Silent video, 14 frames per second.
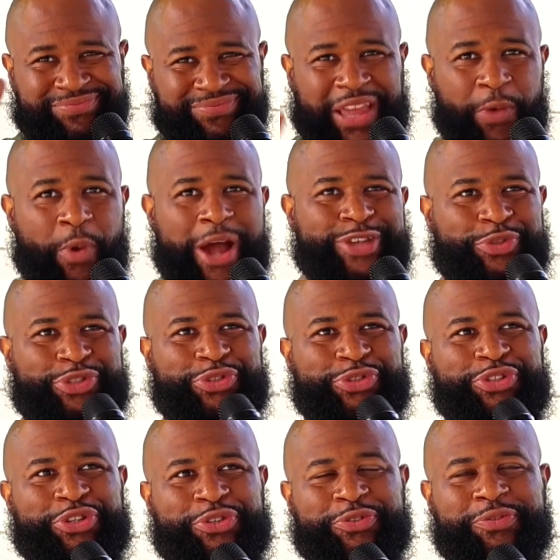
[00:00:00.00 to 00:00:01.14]
they watch what you
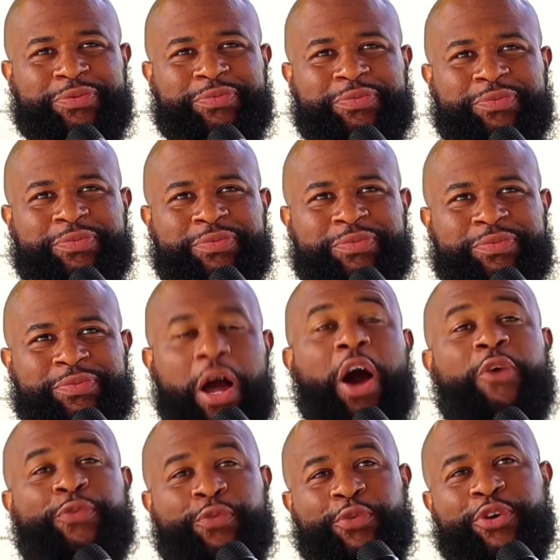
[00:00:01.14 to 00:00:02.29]
do. Oh,
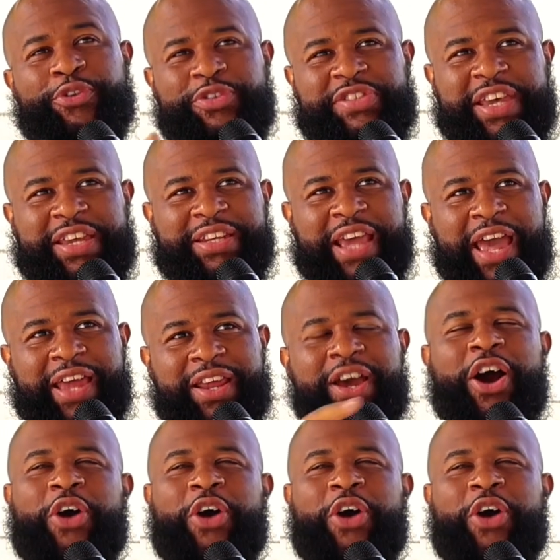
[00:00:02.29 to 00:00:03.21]
for real? You said that?